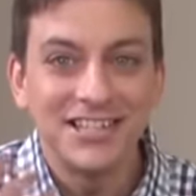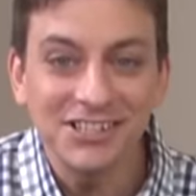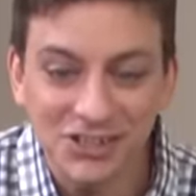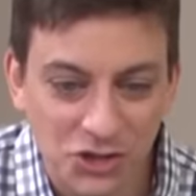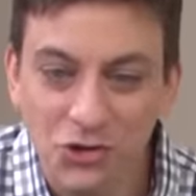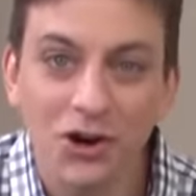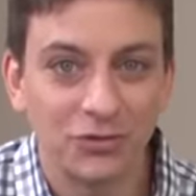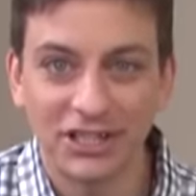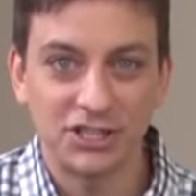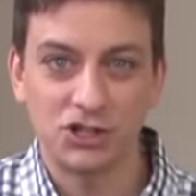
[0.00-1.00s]
Since a strong
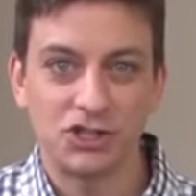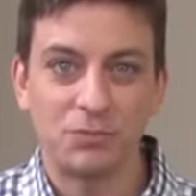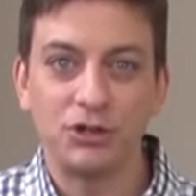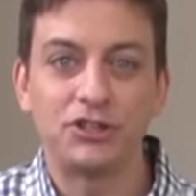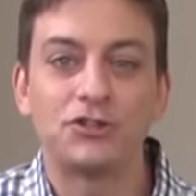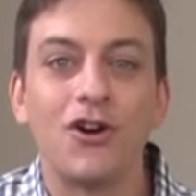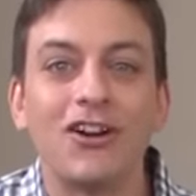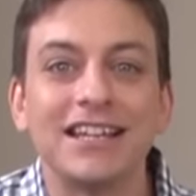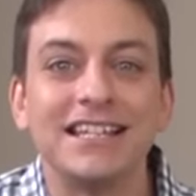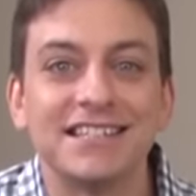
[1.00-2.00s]
relationship with your
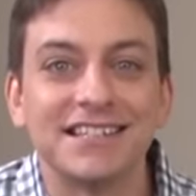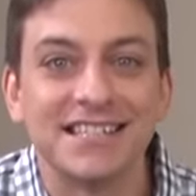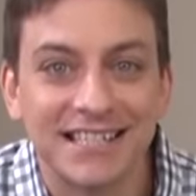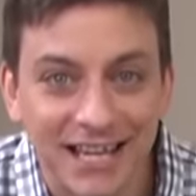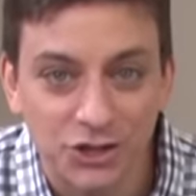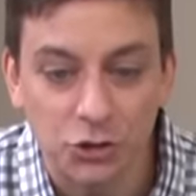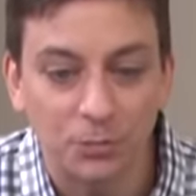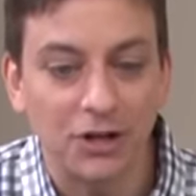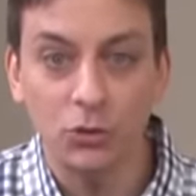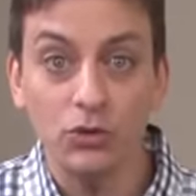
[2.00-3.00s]
dog is essential,
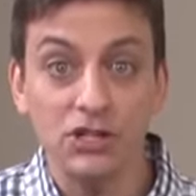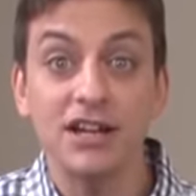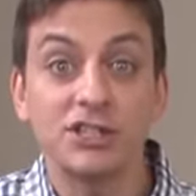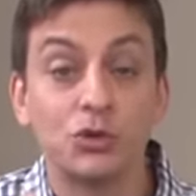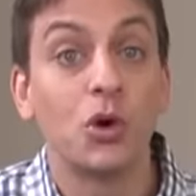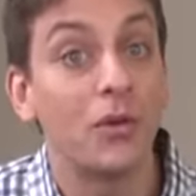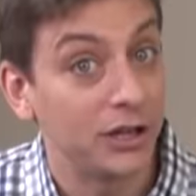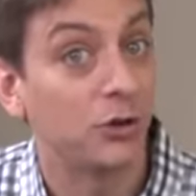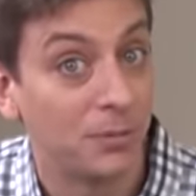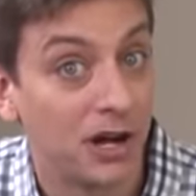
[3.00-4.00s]
prioritize
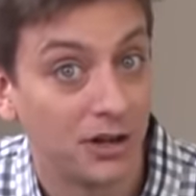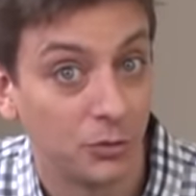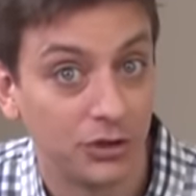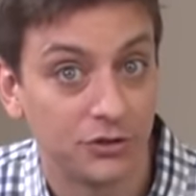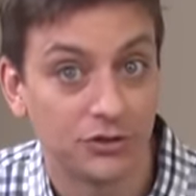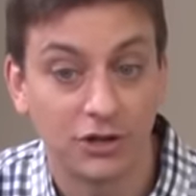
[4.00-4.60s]
growing your bond with your